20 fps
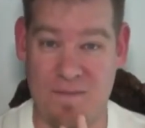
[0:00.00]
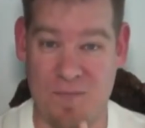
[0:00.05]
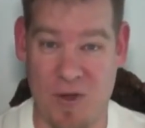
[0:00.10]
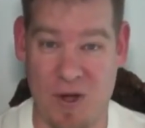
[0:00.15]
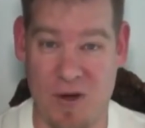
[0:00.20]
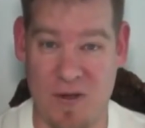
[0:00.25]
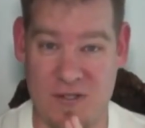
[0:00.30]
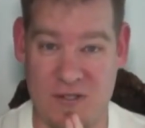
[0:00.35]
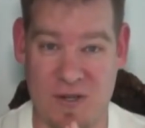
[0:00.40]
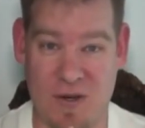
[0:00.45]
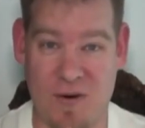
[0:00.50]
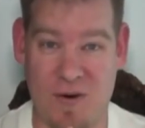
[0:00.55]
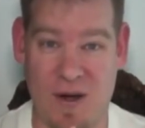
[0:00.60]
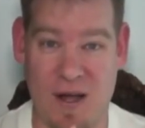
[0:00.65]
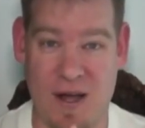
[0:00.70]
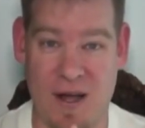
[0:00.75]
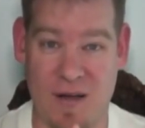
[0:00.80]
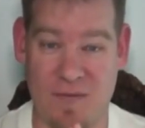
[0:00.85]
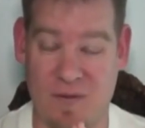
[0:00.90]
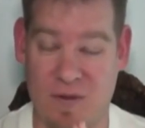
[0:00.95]
Also,
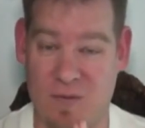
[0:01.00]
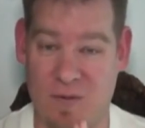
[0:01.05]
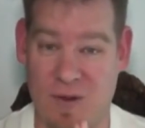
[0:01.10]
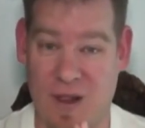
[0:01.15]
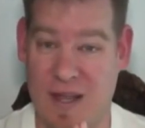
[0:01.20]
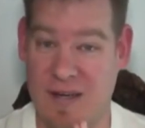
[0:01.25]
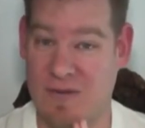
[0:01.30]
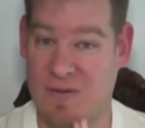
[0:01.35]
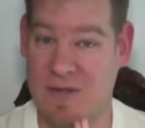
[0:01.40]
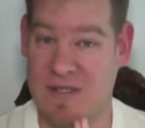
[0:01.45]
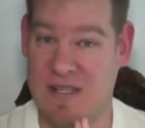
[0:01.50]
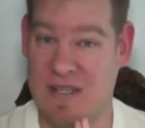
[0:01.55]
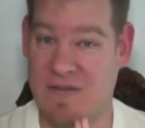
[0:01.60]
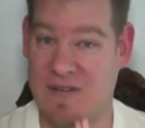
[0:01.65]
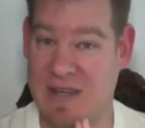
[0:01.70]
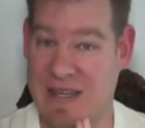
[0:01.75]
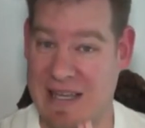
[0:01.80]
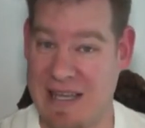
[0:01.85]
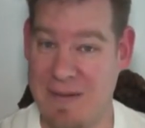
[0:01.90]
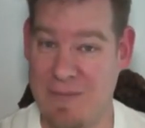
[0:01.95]
if you'd like to receive
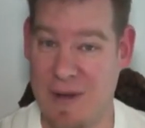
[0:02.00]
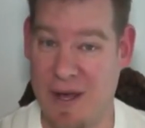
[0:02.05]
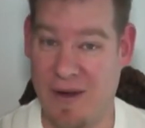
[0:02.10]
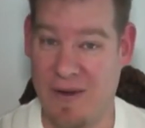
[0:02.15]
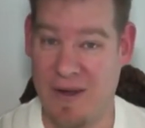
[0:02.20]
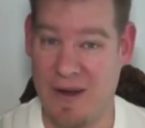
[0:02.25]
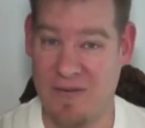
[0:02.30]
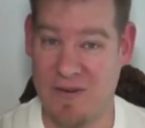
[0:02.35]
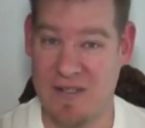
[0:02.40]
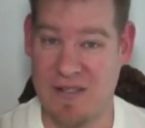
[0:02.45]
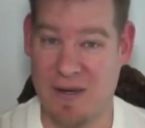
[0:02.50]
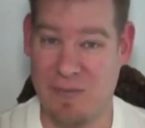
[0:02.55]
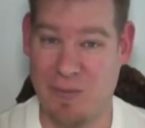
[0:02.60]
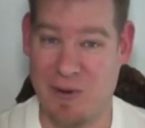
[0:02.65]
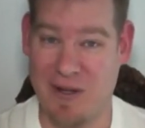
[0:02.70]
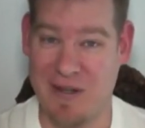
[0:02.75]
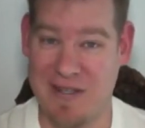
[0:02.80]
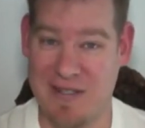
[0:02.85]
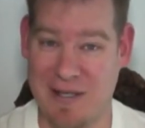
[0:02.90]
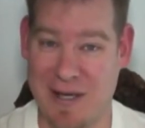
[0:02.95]
an email every time
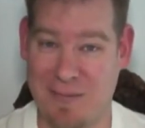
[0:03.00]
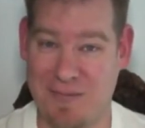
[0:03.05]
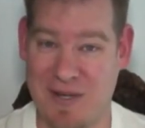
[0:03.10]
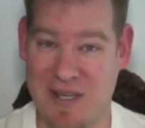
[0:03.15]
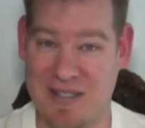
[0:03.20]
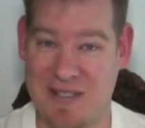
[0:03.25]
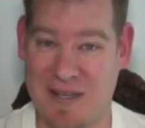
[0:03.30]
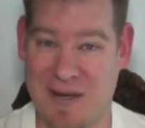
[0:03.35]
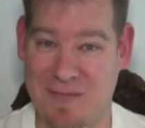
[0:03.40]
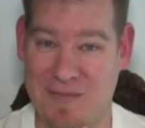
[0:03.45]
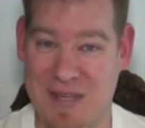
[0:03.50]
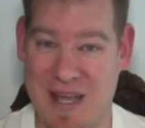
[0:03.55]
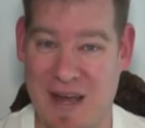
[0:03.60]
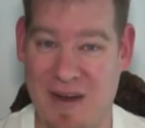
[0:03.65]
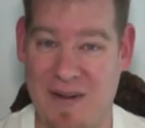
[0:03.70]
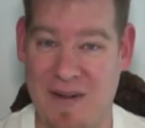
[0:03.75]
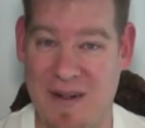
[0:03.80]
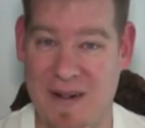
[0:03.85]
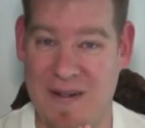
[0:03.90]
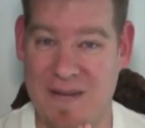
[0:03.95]
one of these updates comes
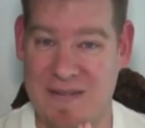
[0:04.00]
out,